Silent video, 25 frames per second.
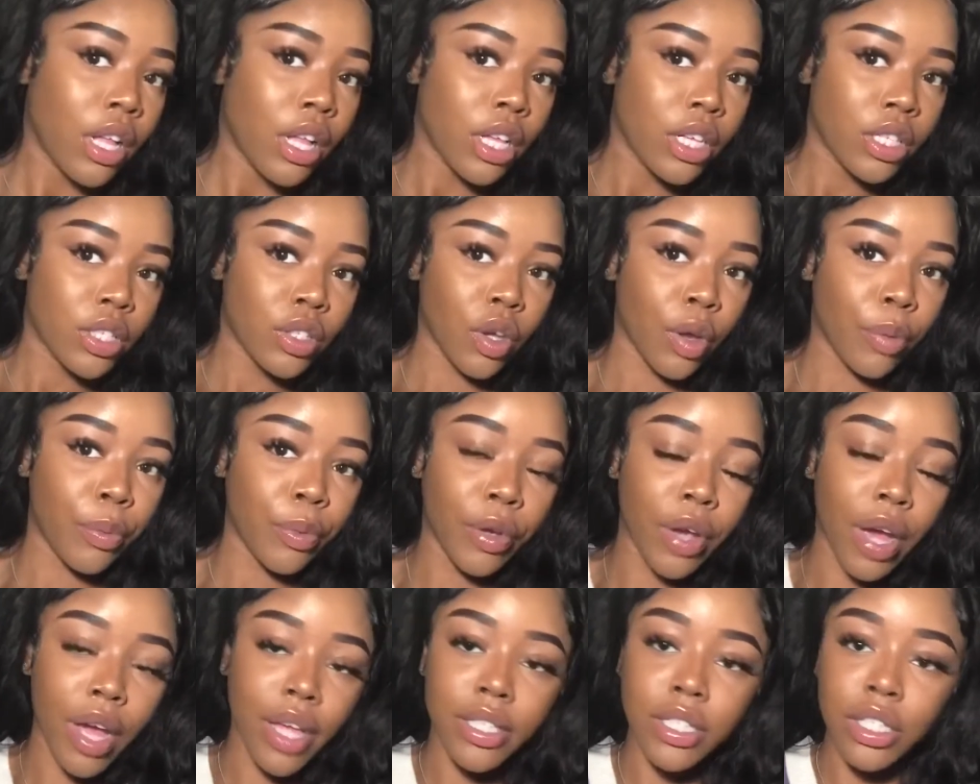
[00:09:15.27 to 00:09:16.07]
So I hope you
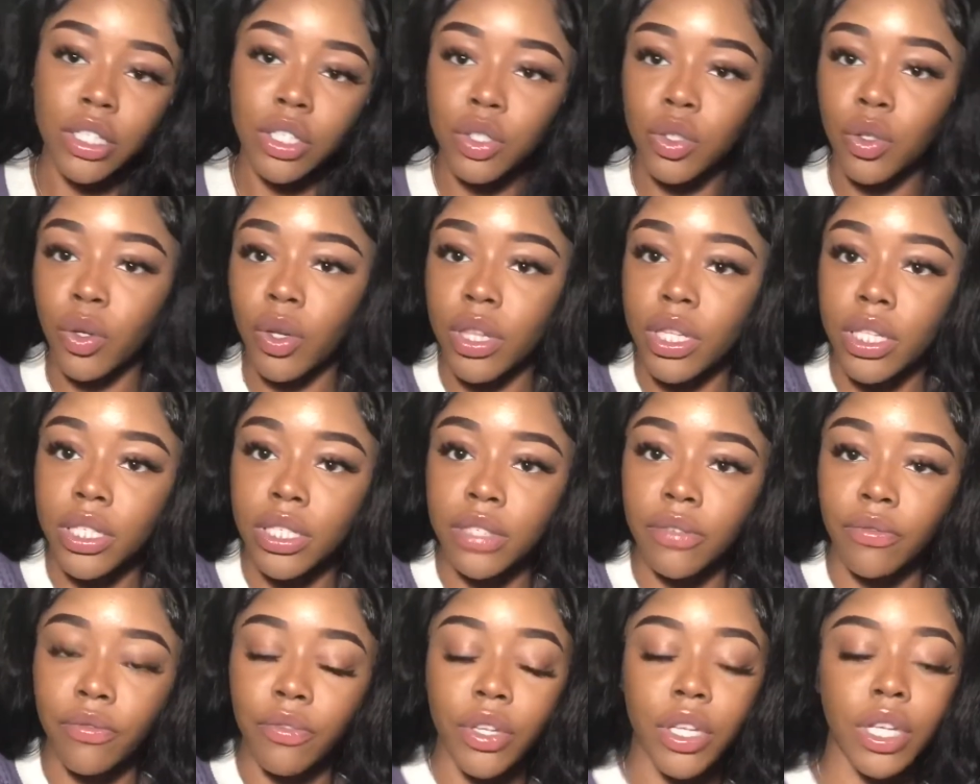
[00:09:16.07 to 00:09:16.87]
guys enjoyed this
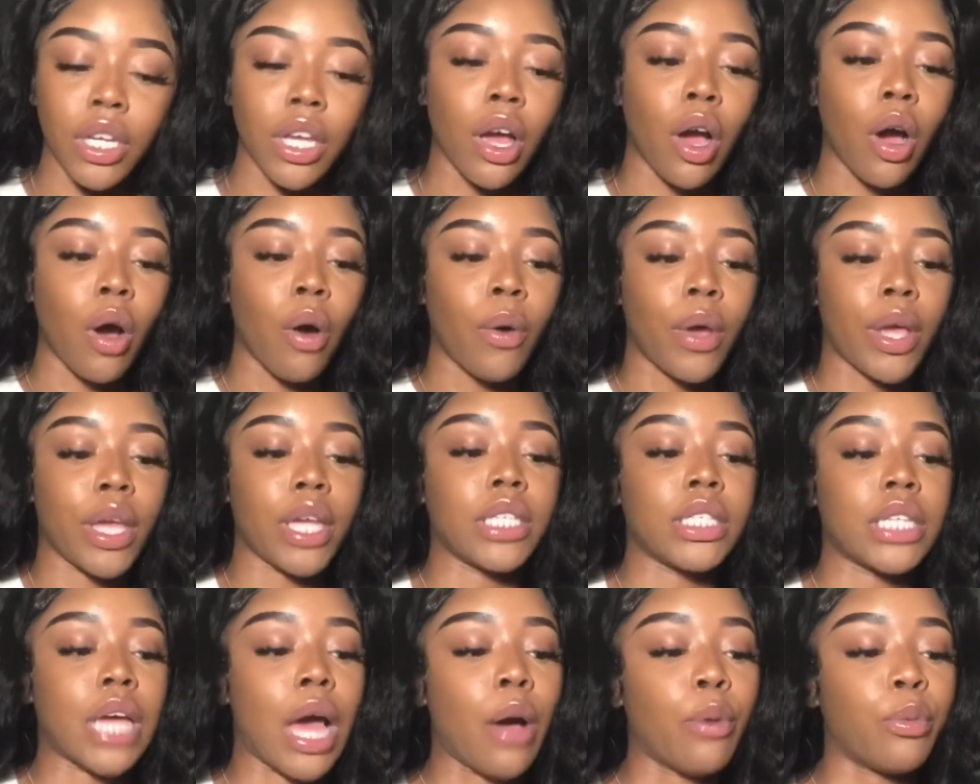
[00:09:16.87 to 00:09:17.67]
video,
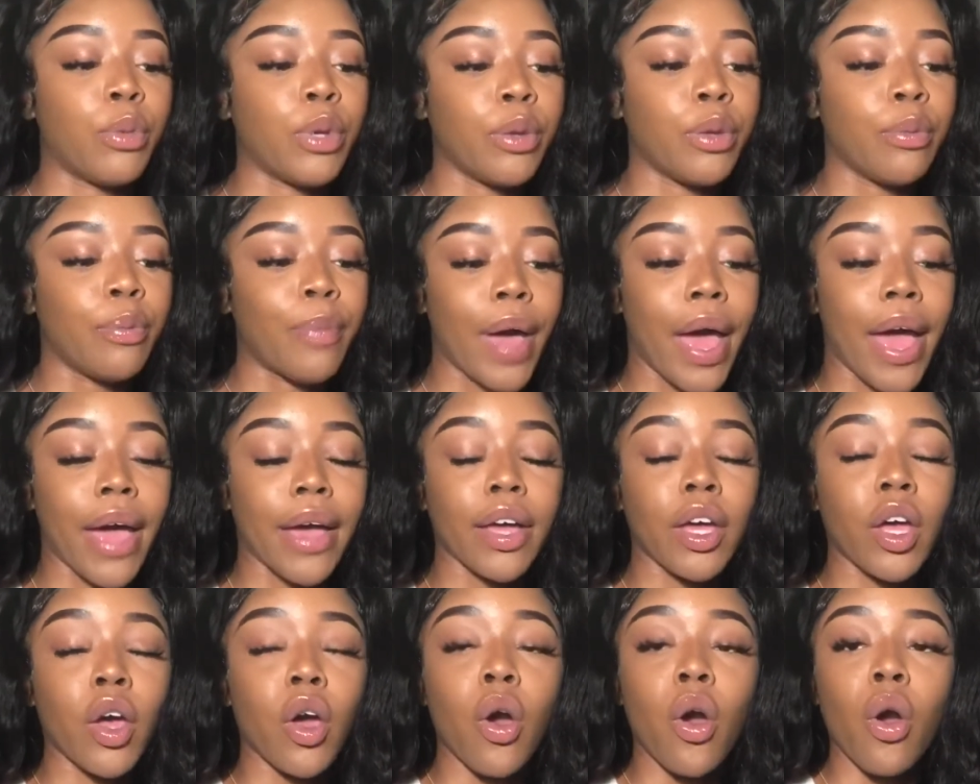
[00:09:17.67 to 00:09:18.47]
and I'll be back
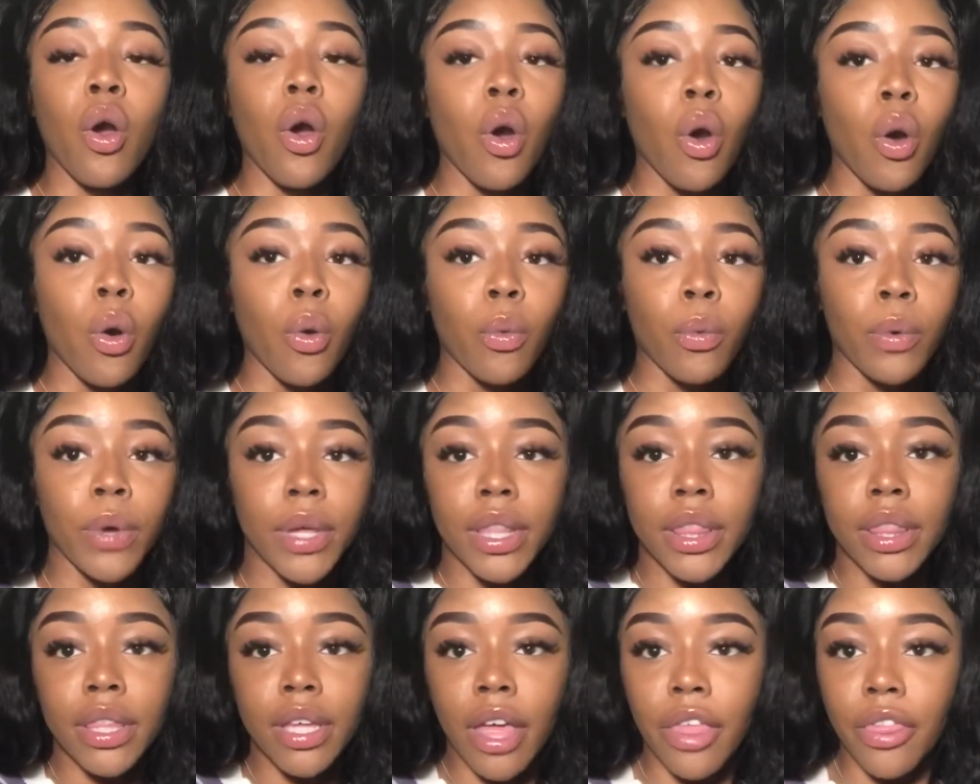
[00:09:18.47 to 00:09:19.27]
with
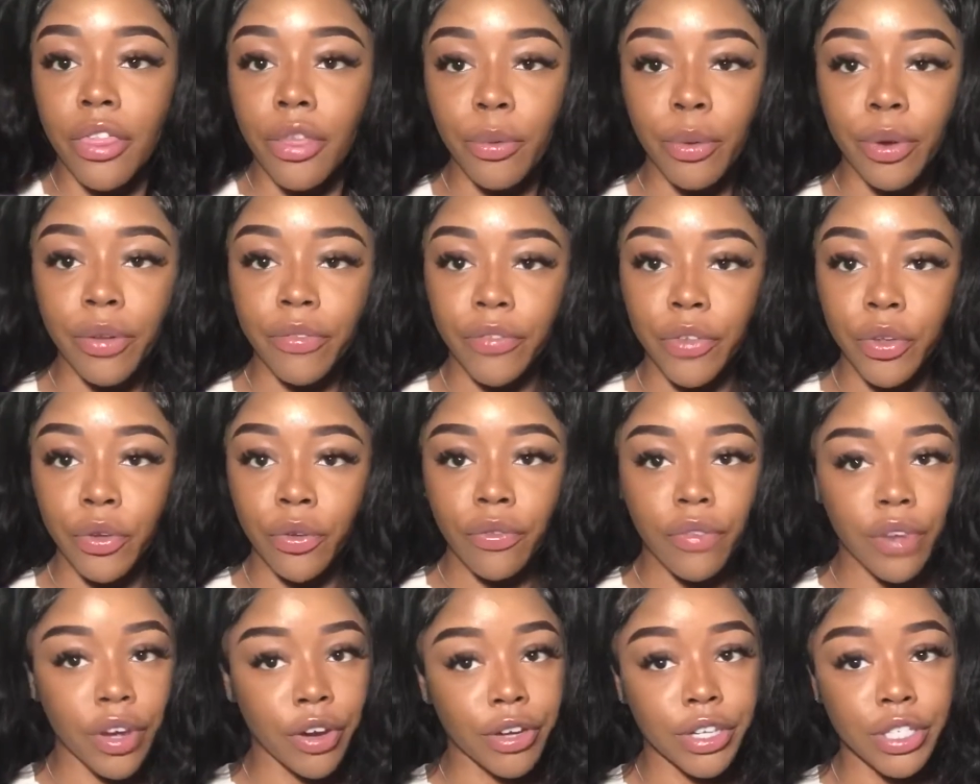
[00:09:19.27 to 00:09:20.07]
the review
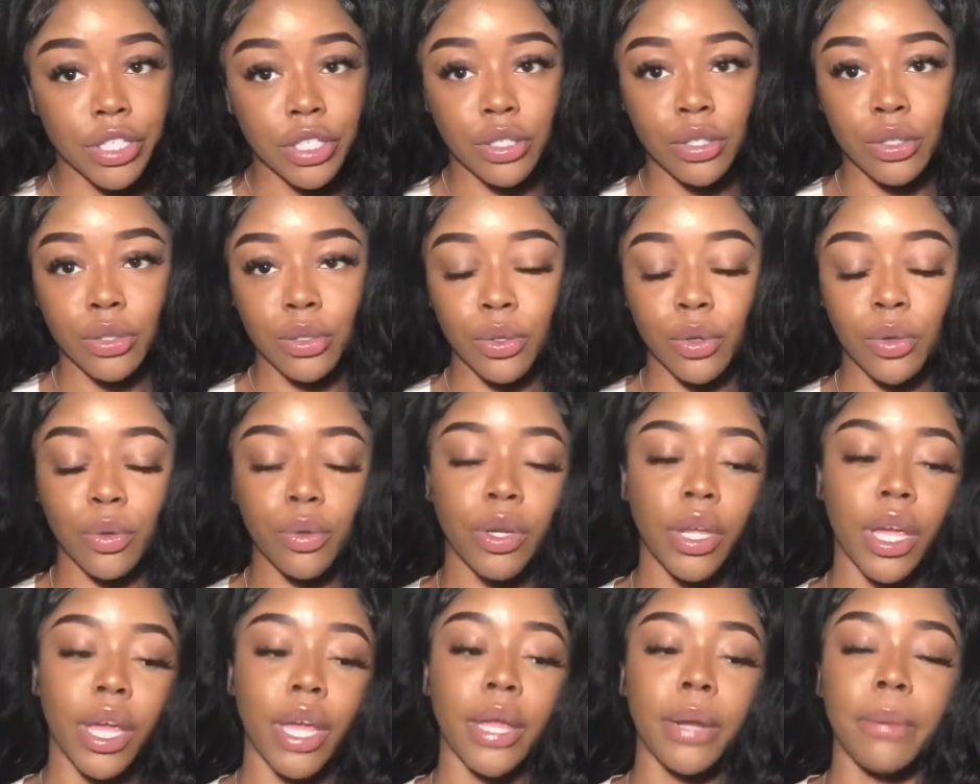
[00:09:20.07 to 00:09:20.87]
very soon.
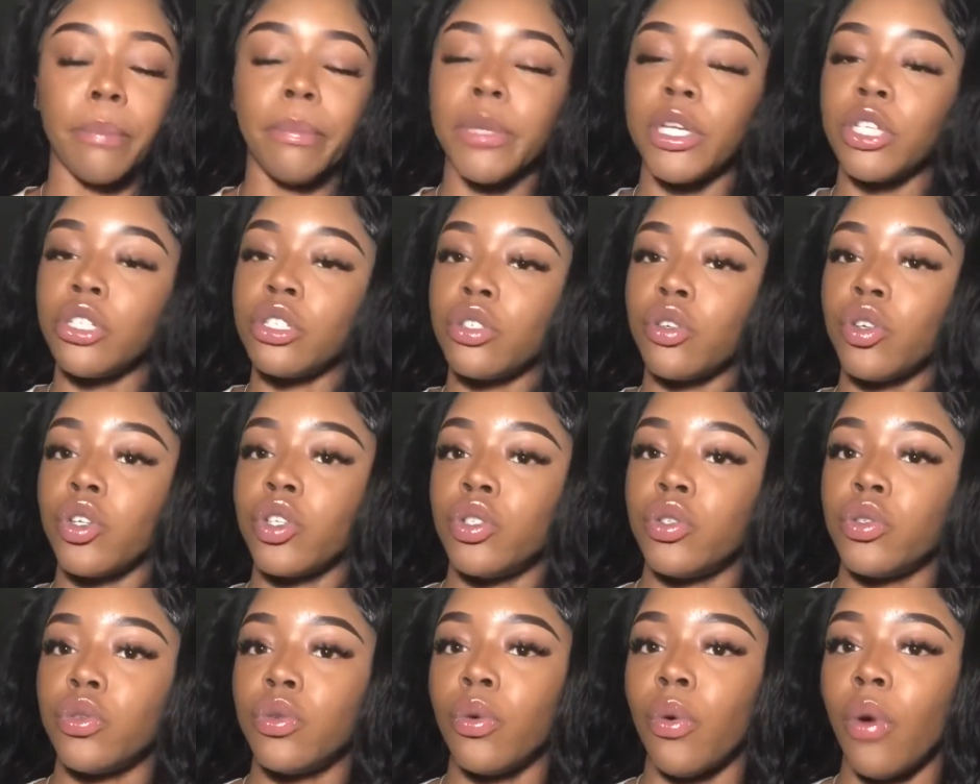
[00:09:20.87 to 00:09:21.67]
And be sure
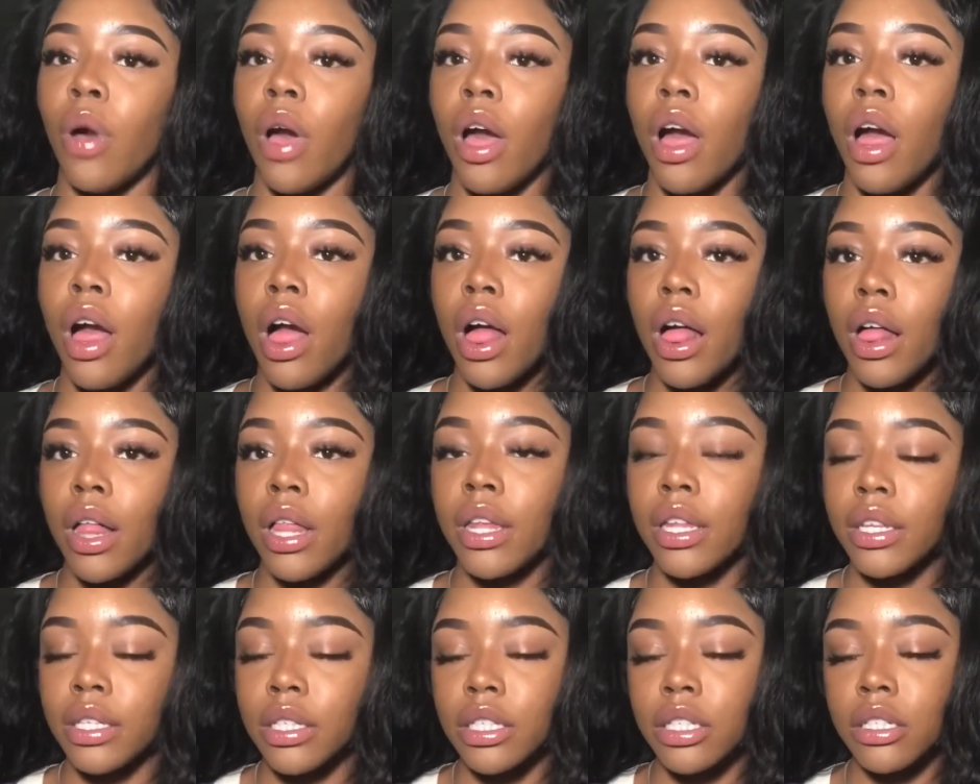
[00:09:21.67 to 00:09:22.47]
to
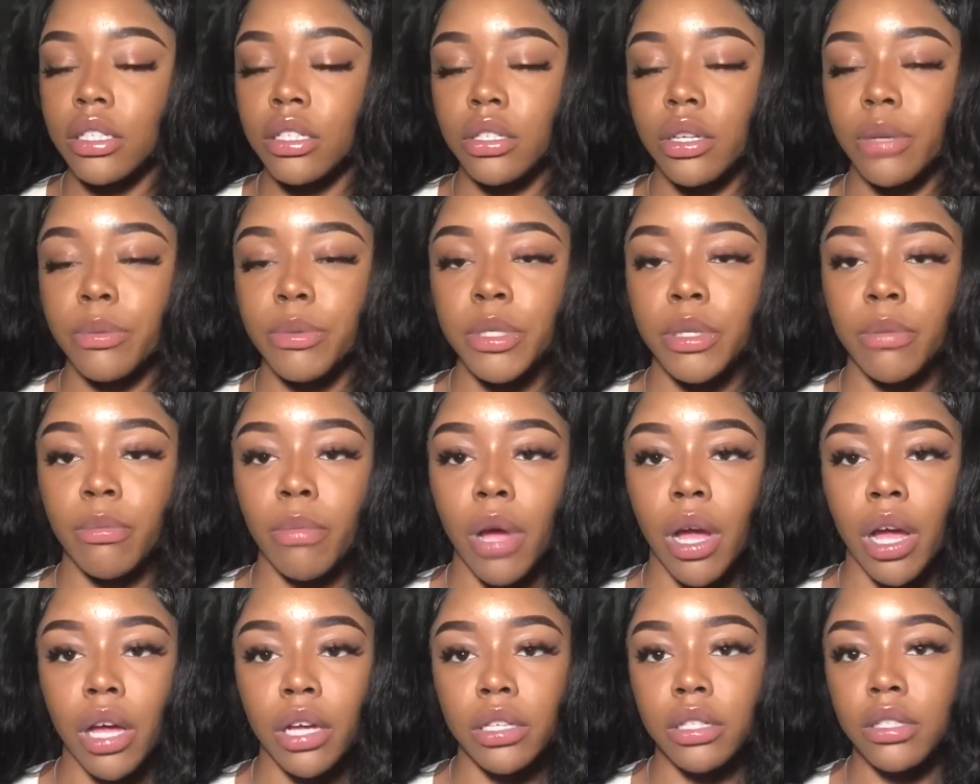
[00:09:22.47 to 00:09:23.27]
click the description
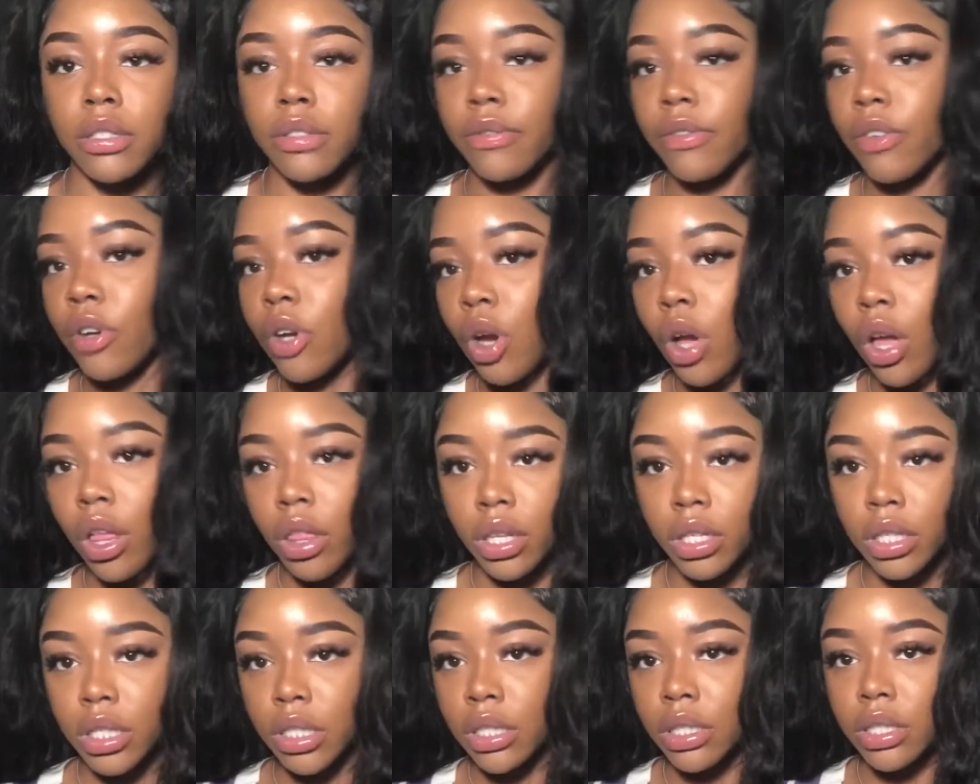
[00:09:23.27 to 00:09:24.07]
box for all the
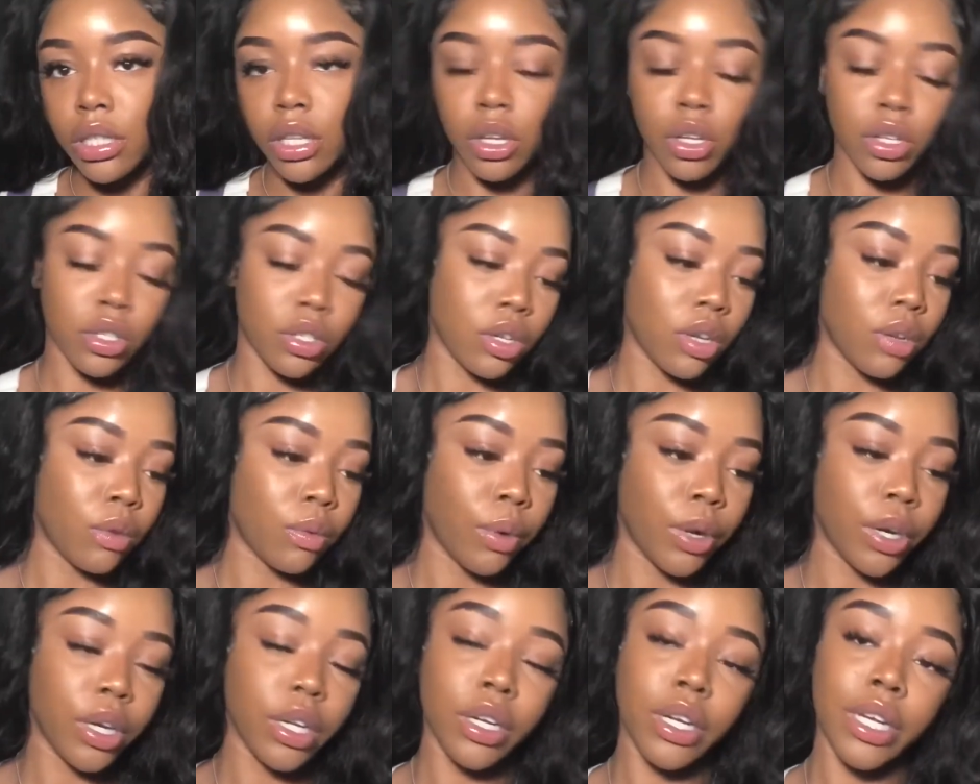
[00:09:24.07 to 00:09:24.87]
details on where
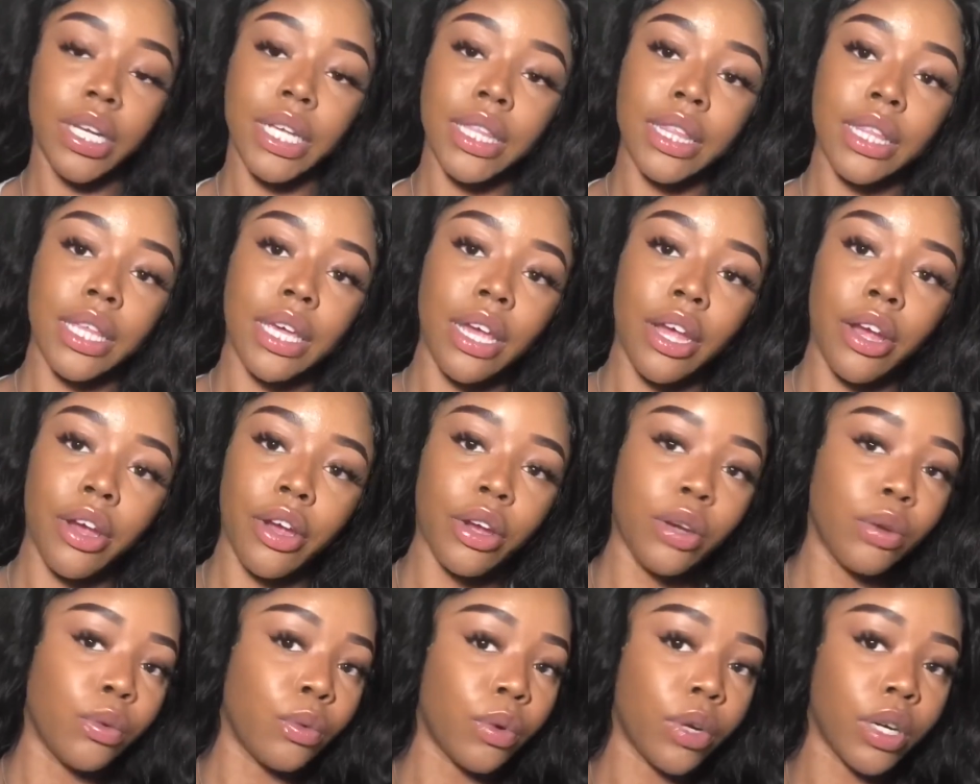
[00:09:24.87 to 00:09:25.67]
to get the hair
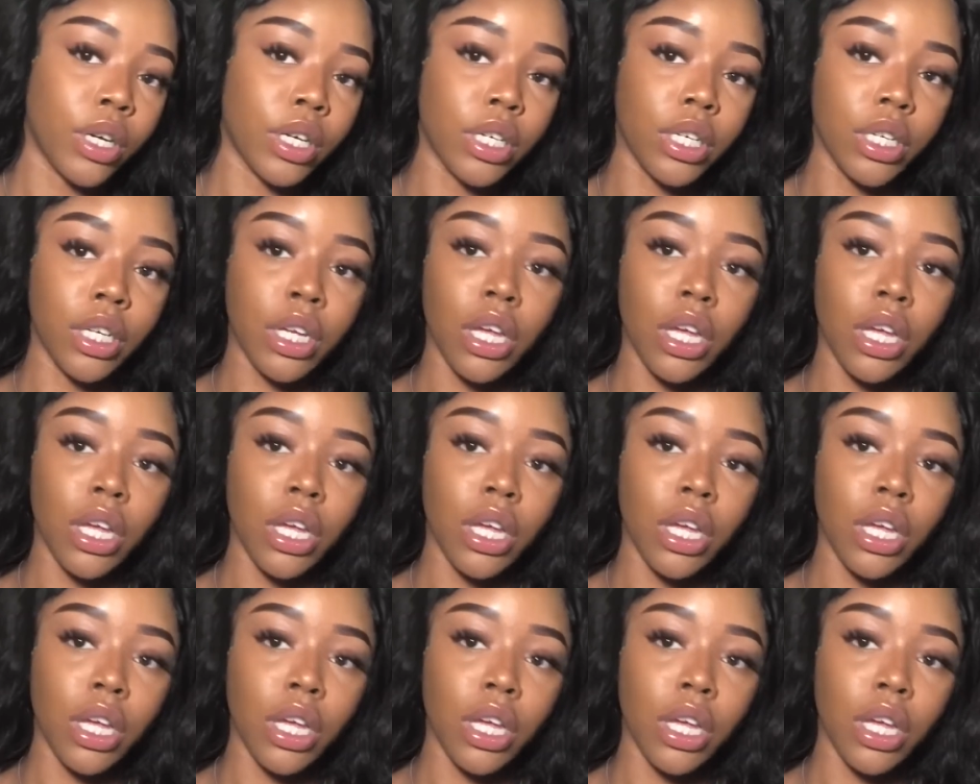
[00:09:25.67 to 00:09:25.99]
and where to